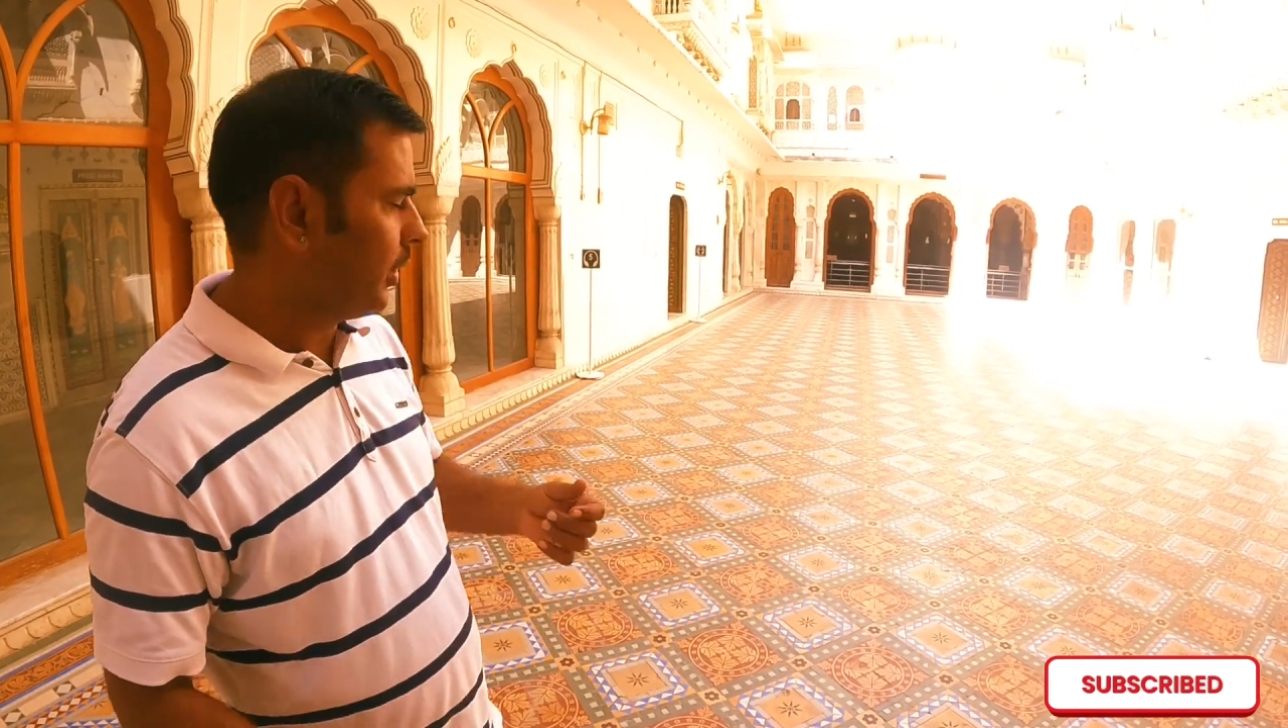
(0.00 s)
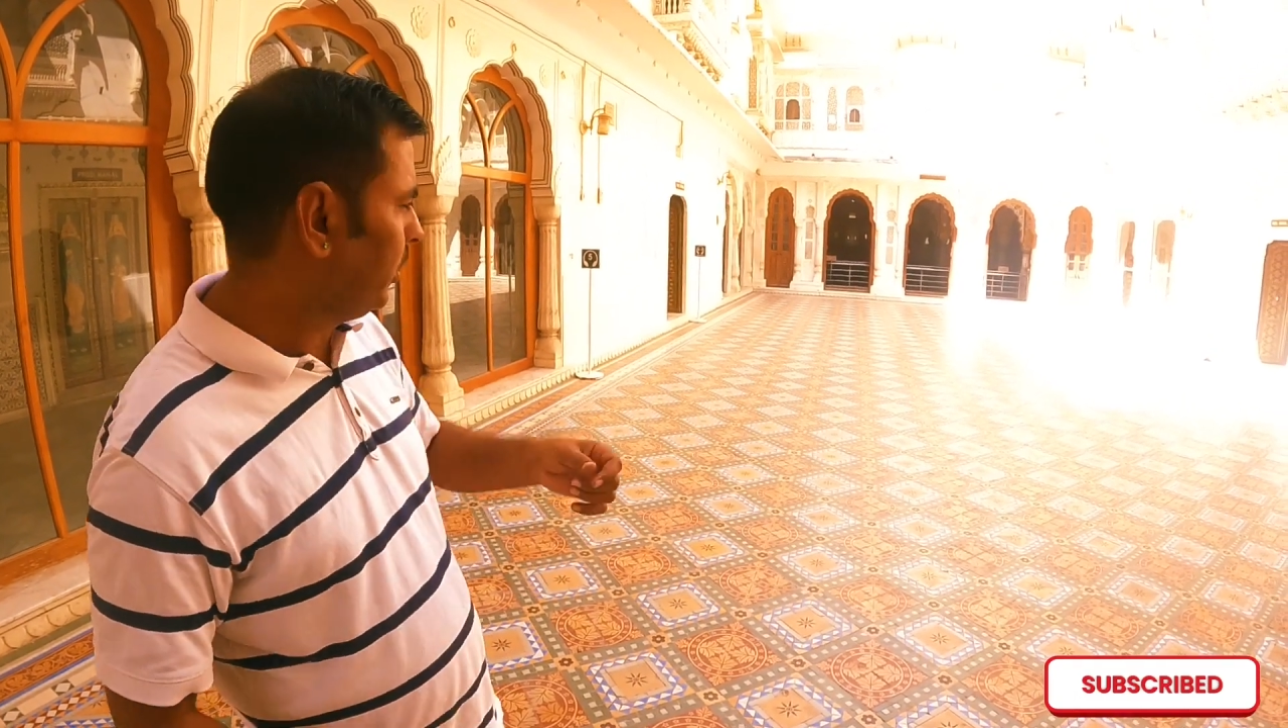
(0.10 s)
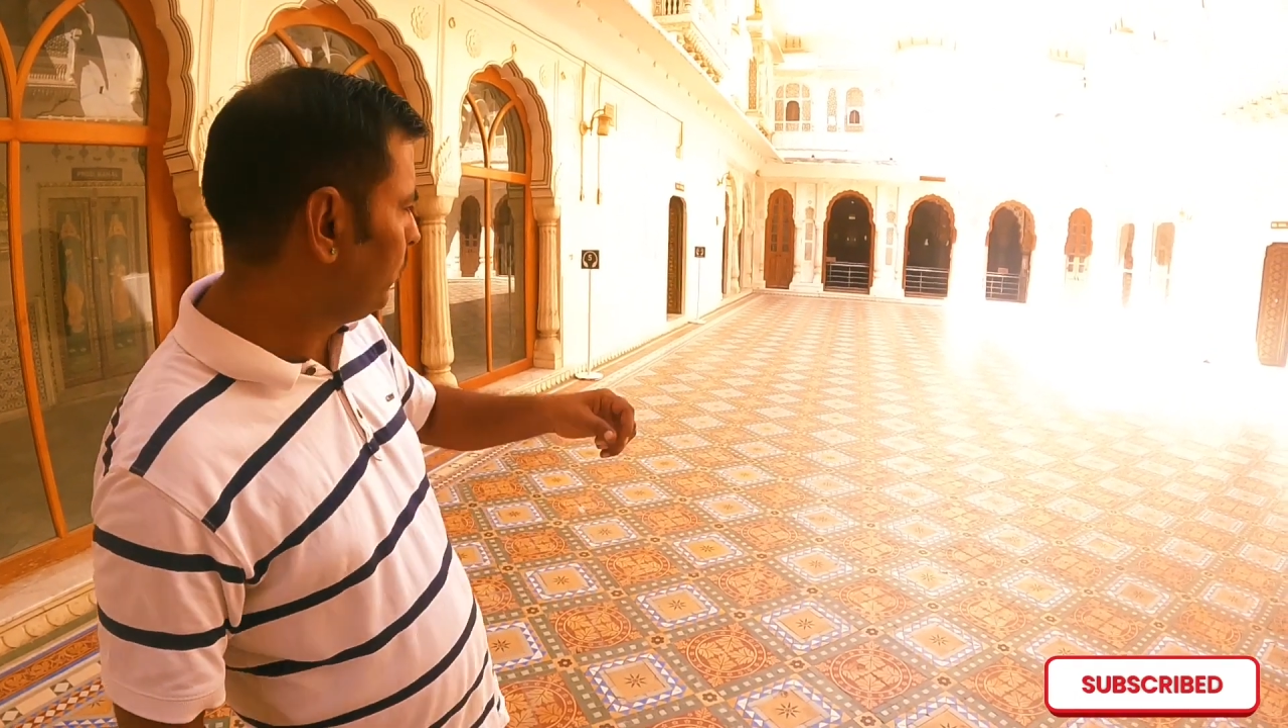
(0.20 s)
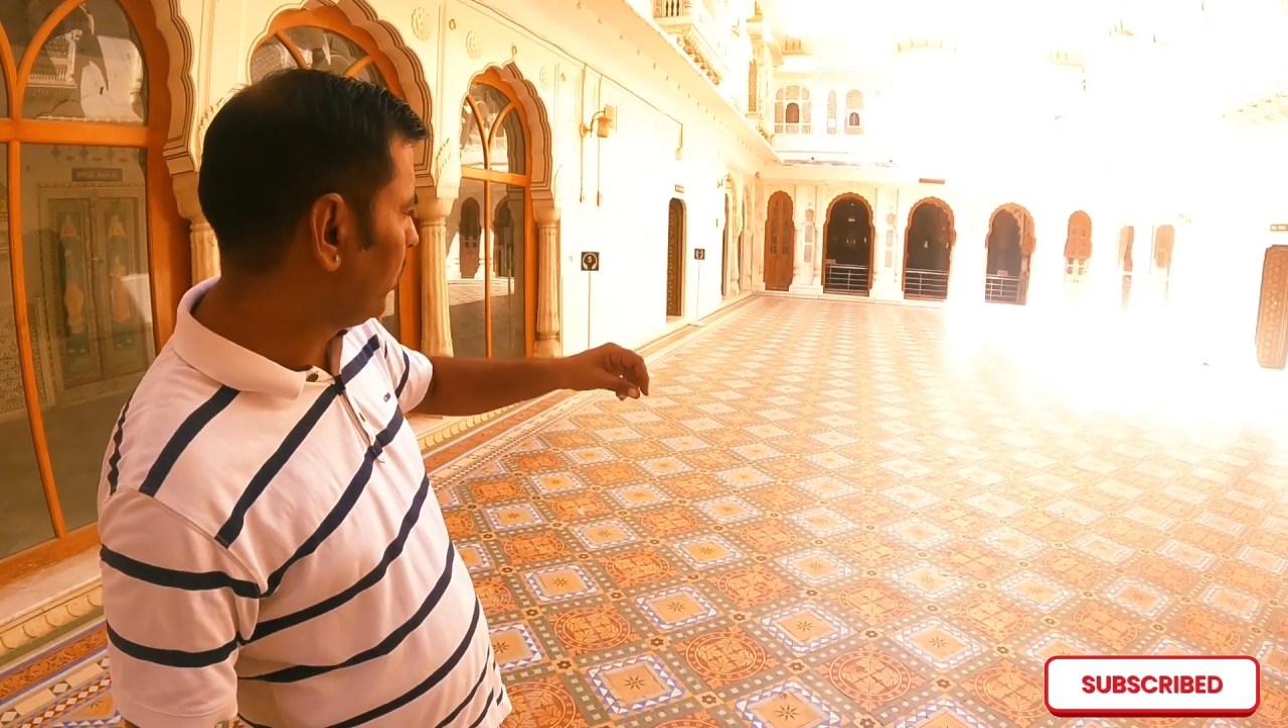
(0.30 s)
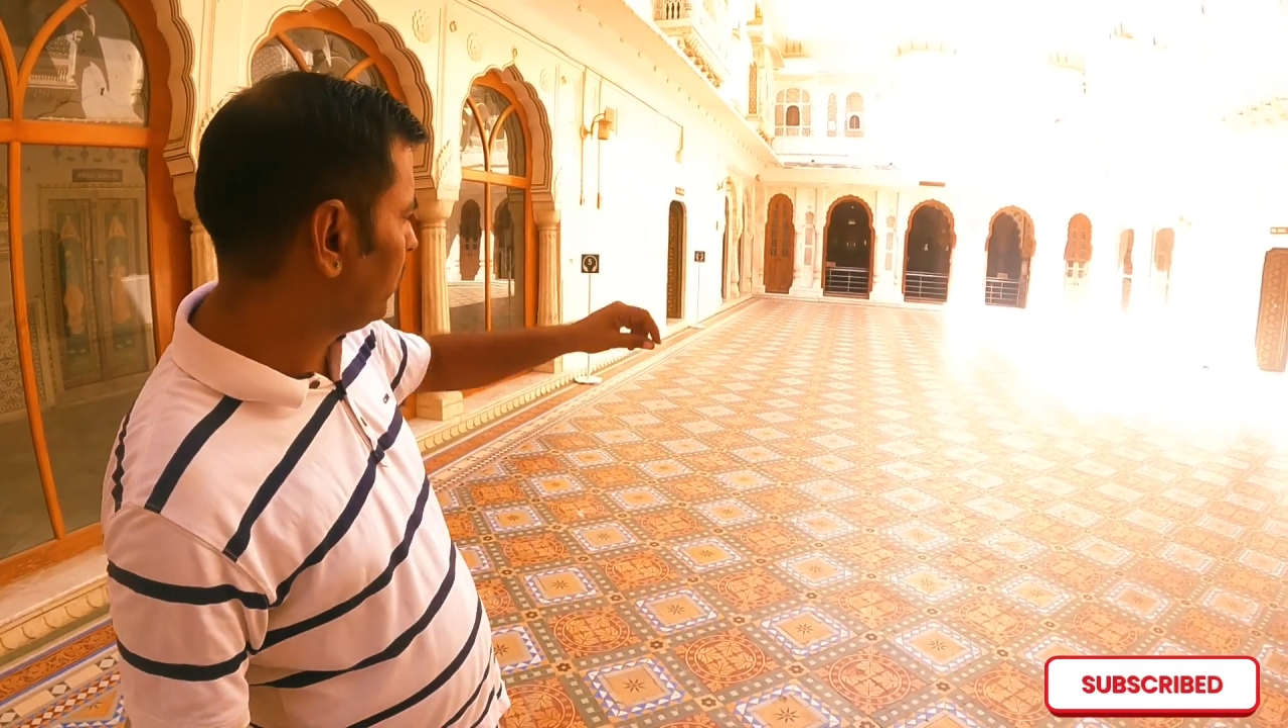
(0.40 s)

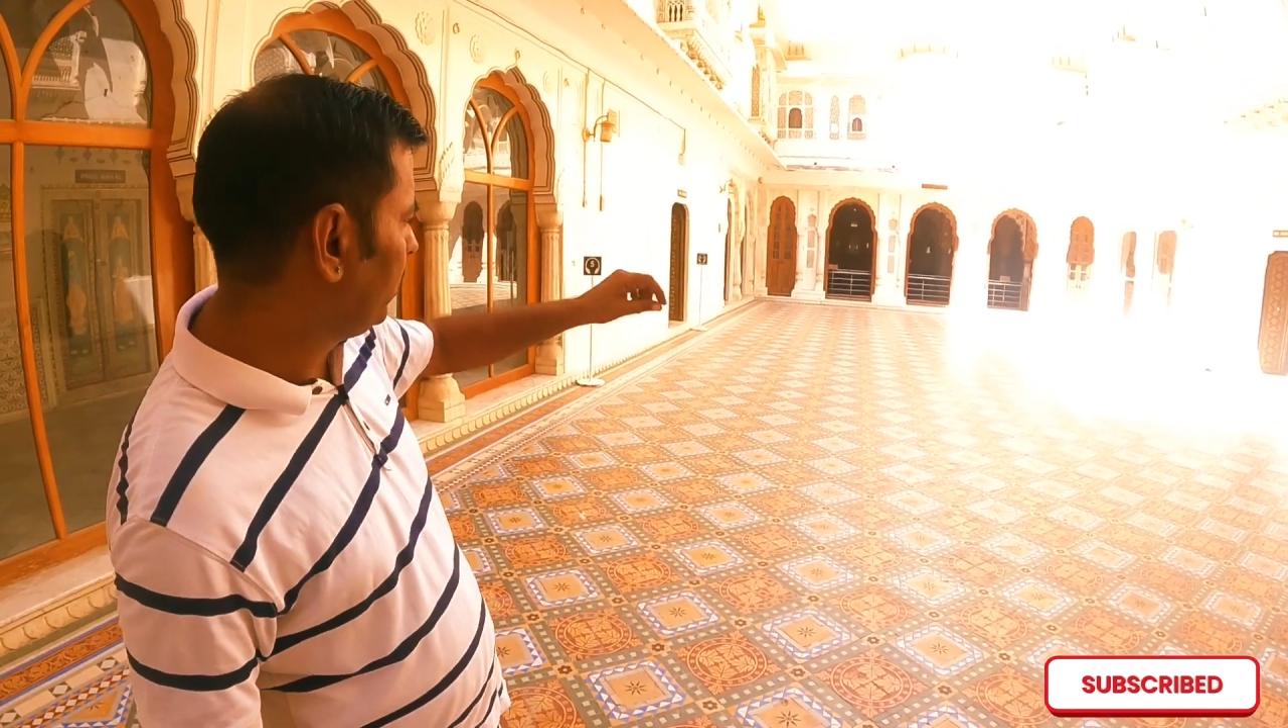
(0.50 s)
King was